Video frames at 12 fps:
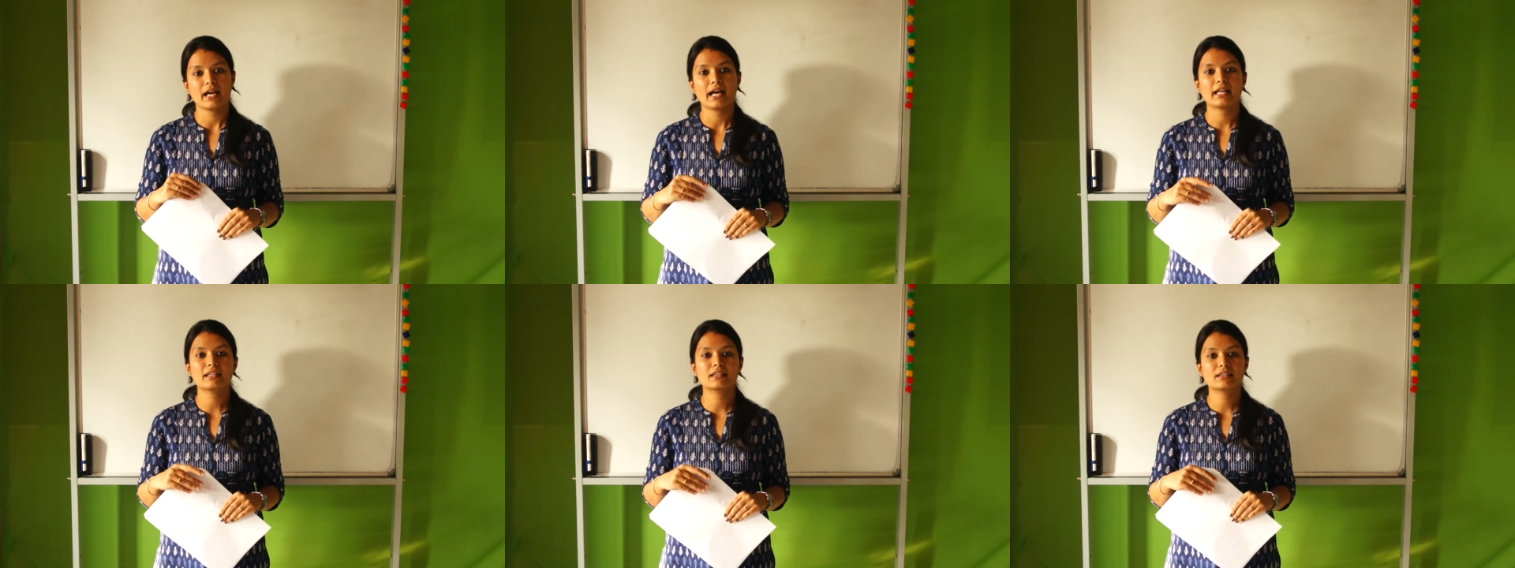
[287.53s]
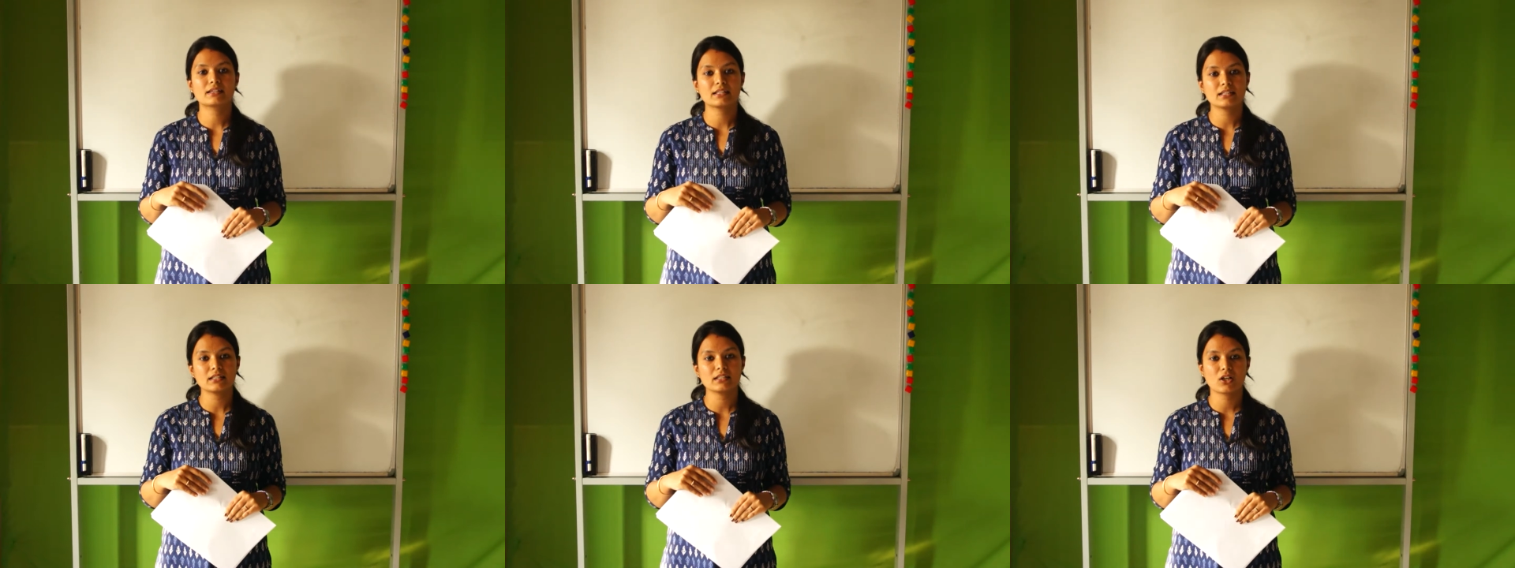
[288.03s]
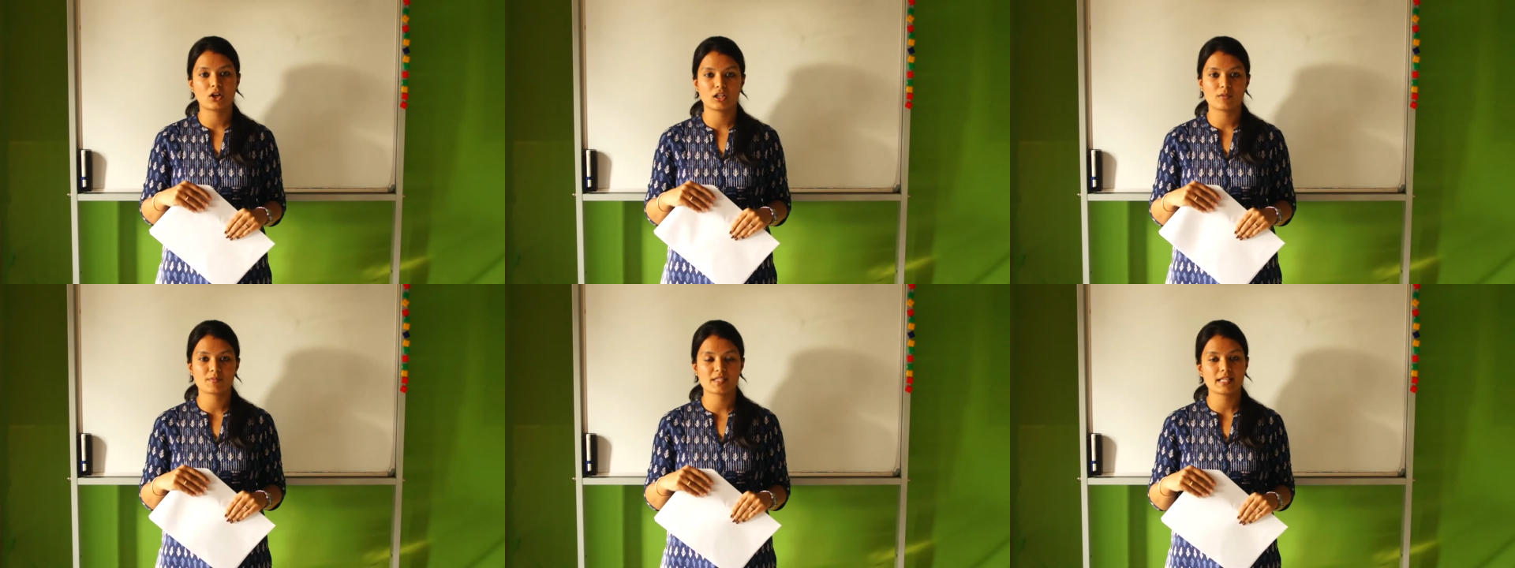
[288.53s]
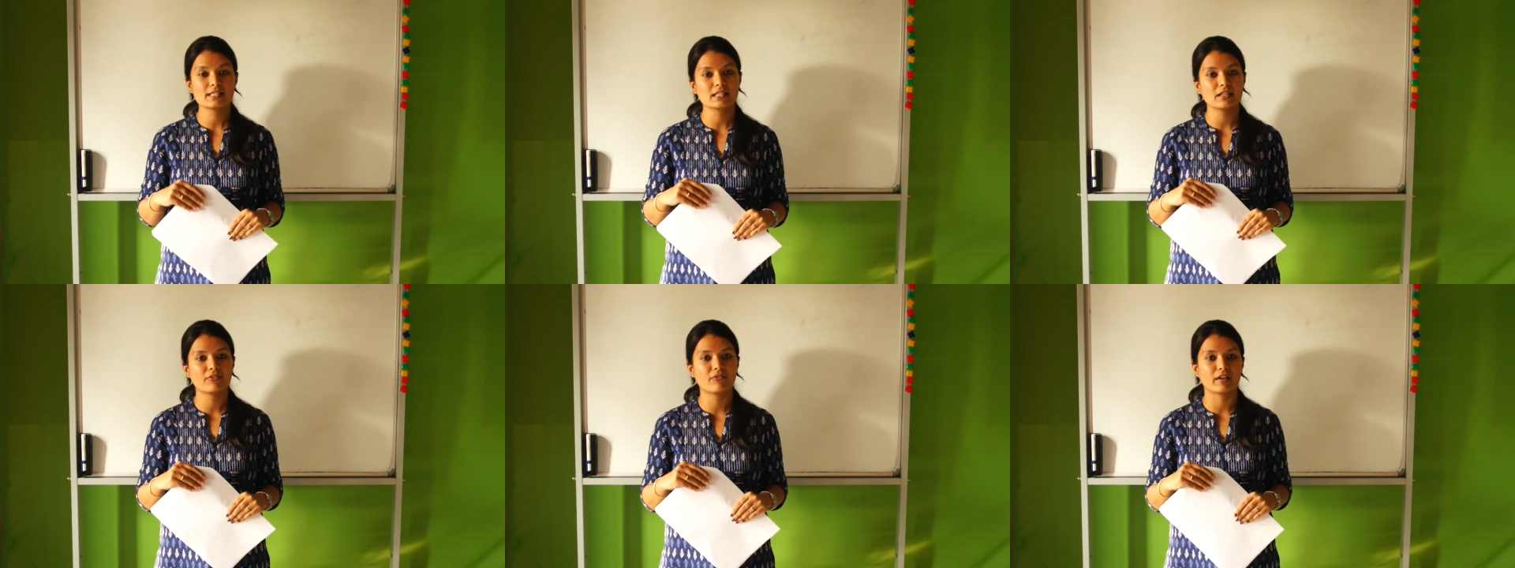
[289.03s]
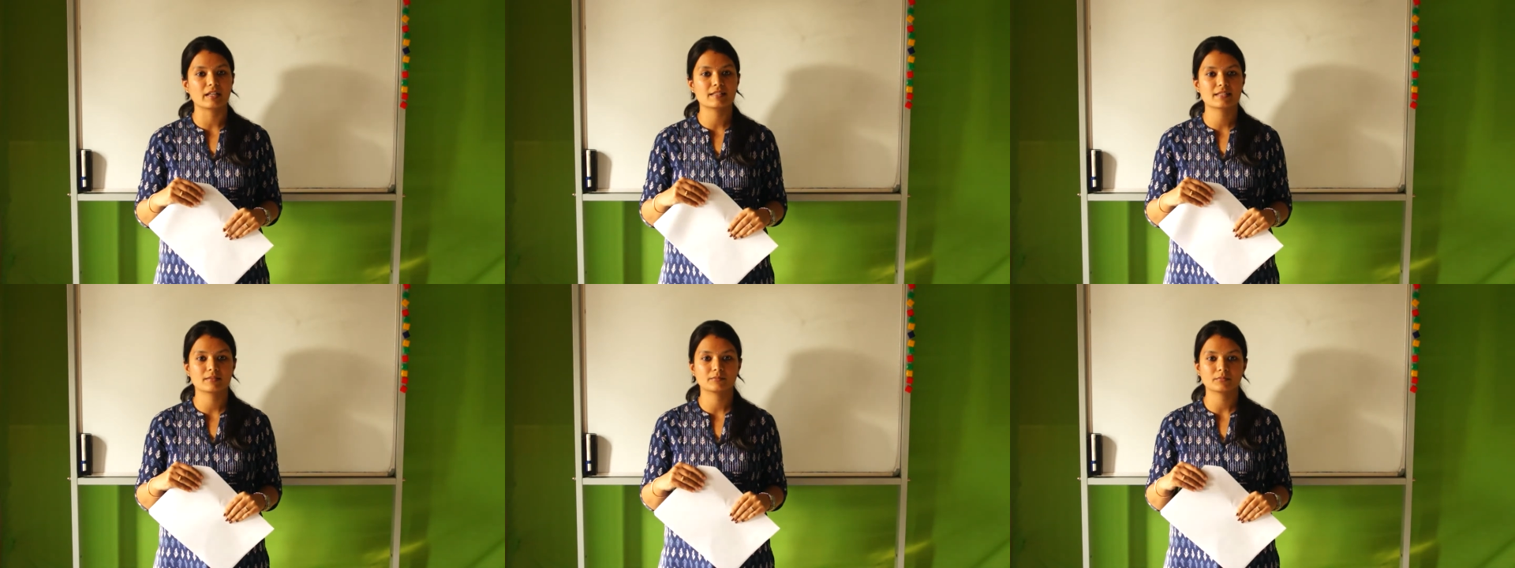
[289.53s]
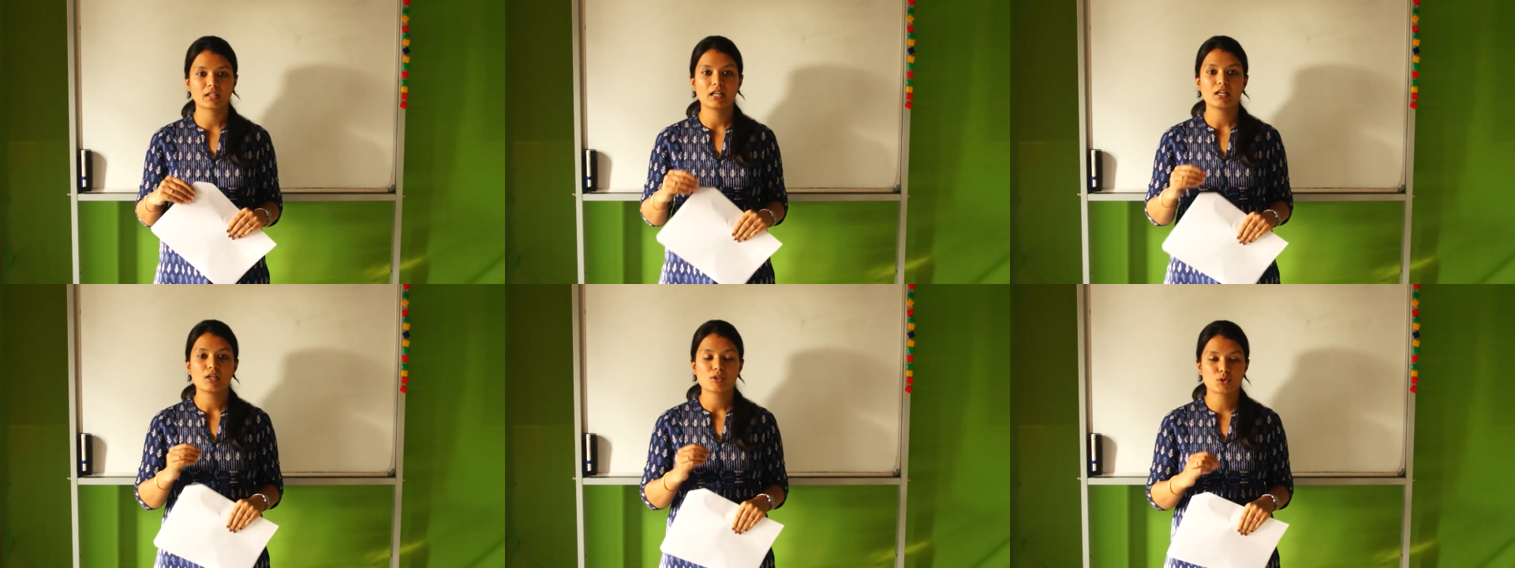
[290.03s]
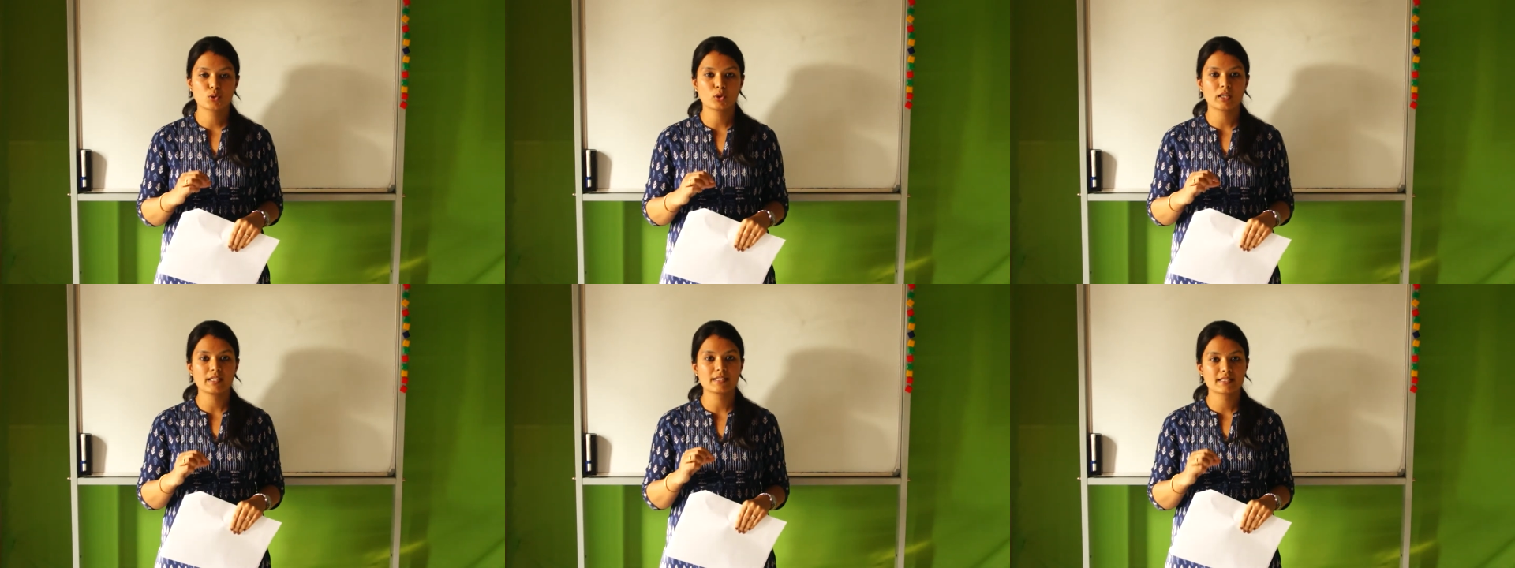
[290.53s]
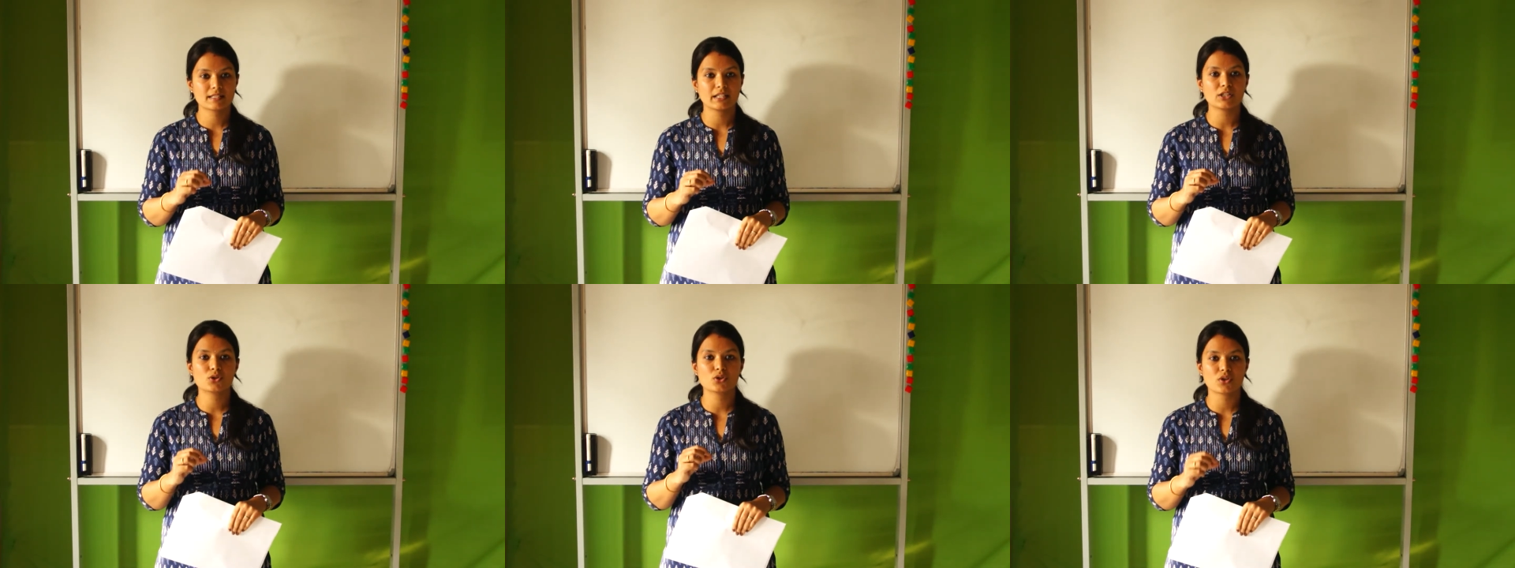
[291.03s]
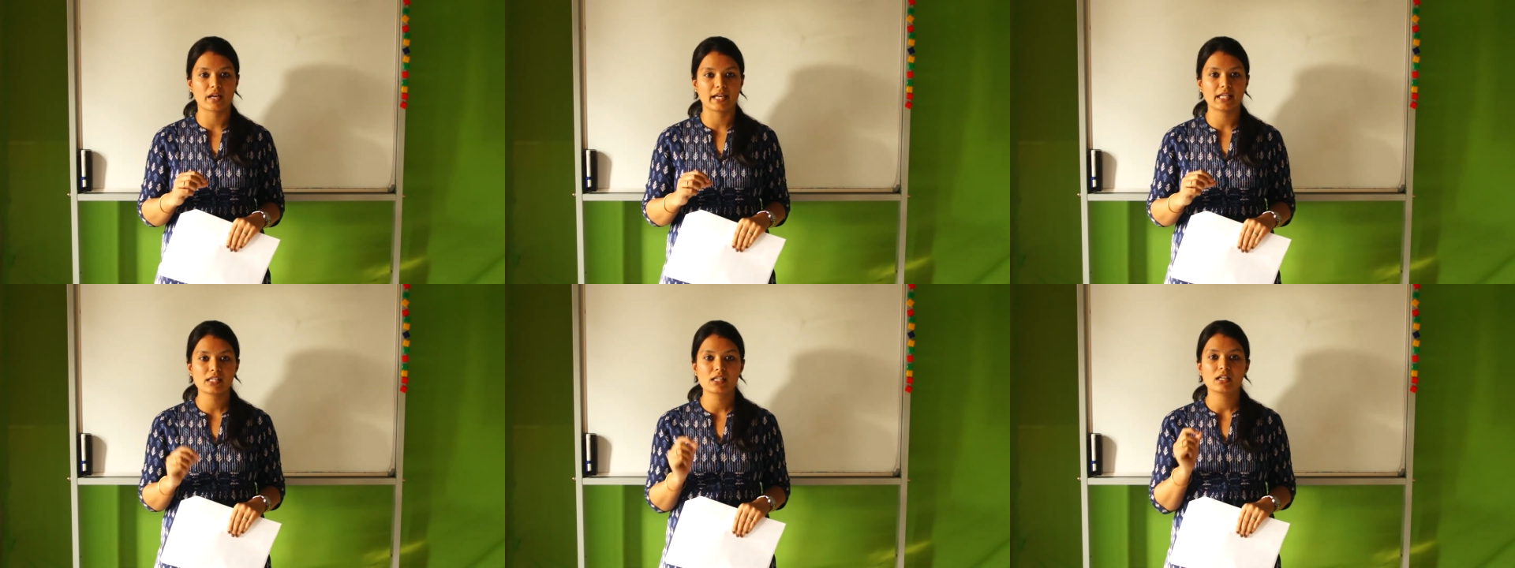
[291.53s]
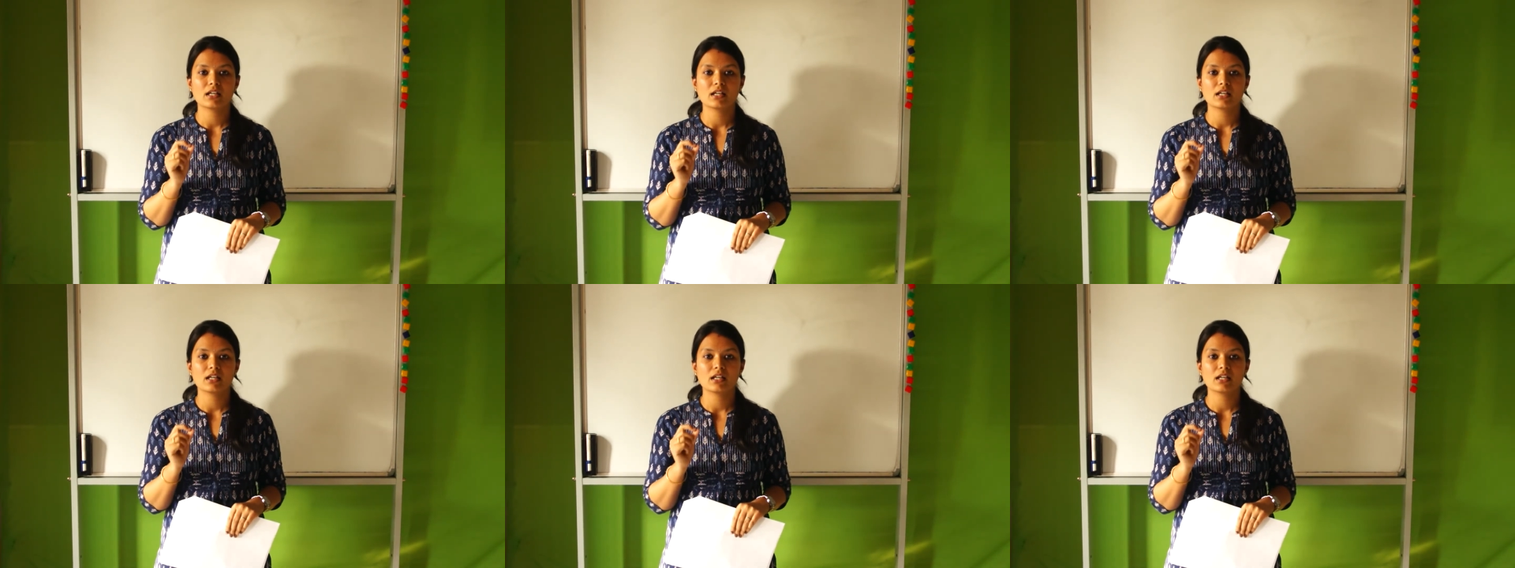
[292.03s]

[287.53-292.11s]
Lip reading: and third column says effects. Students need to write